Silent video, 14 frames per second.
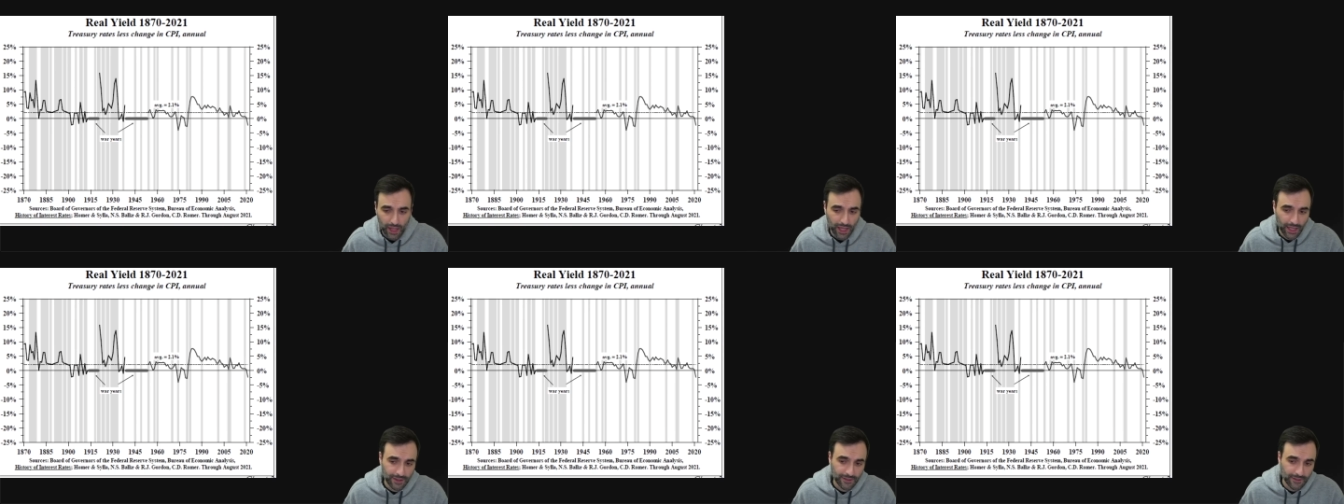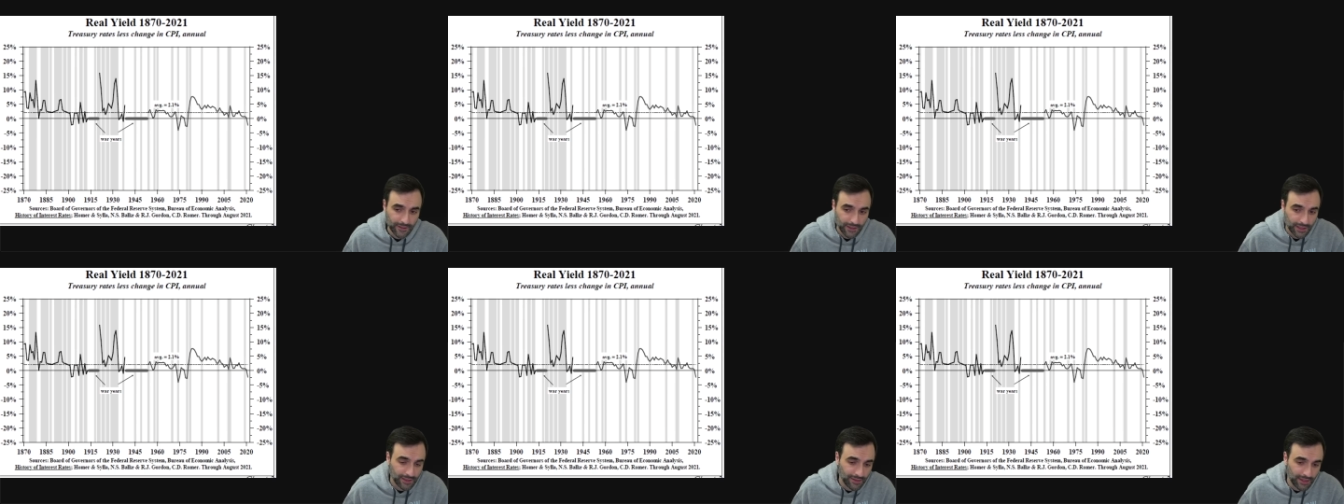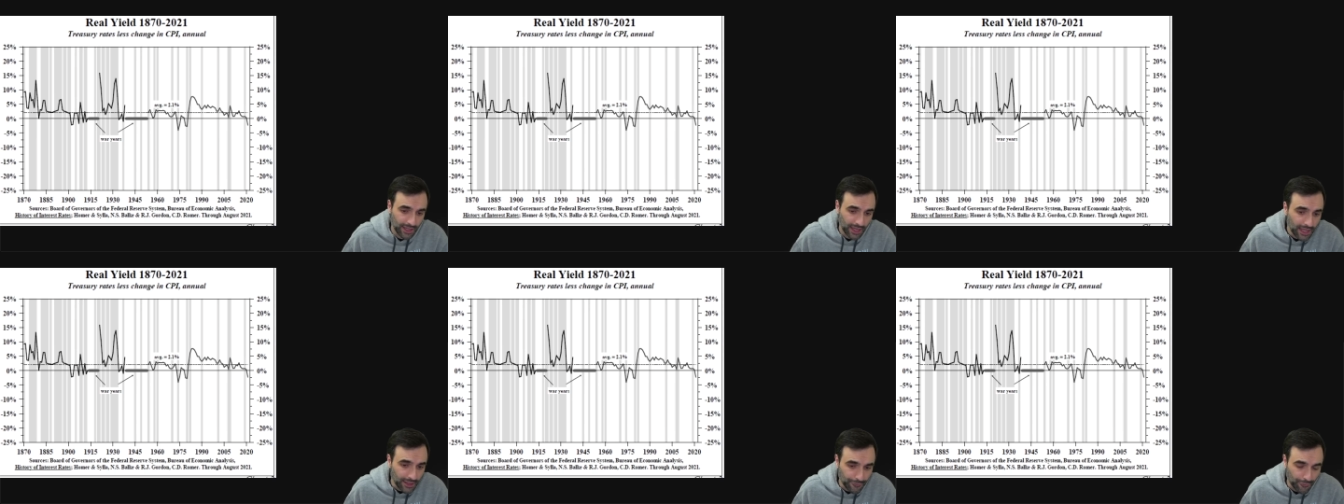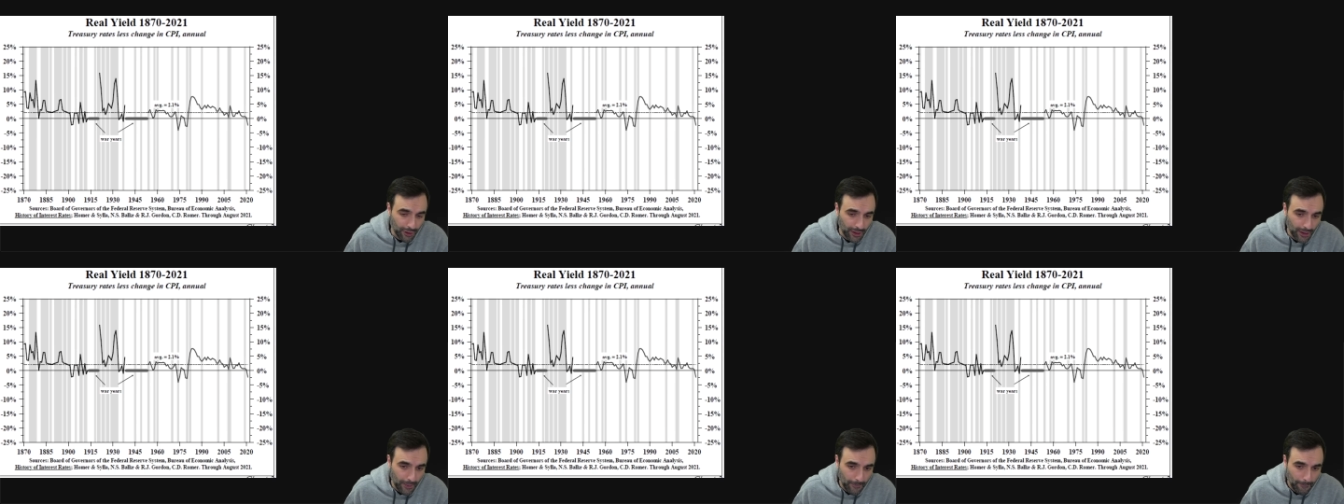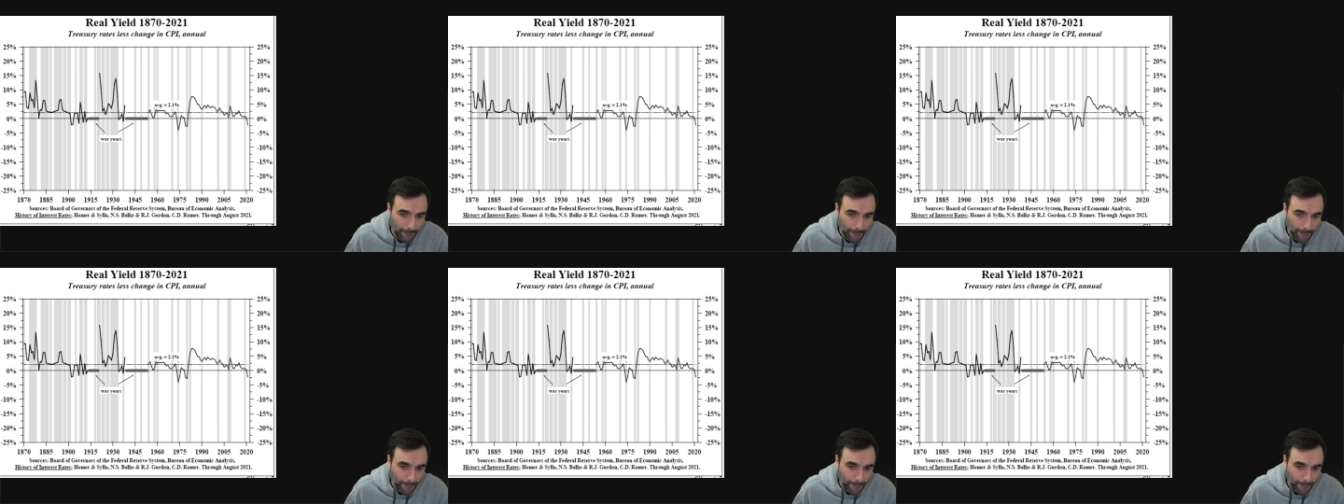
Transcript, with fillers: and it's in the negative right now.